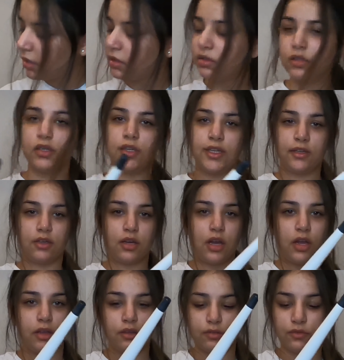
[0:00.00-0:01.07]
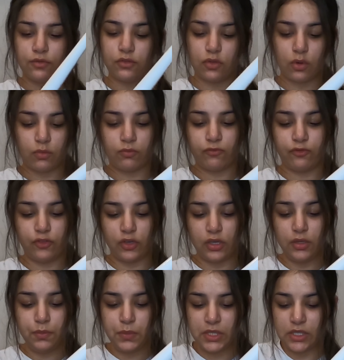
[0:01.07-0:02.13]
curling iron from
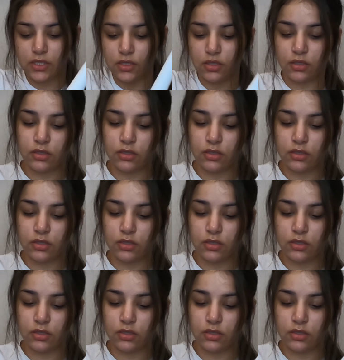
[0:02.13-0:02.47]
Philips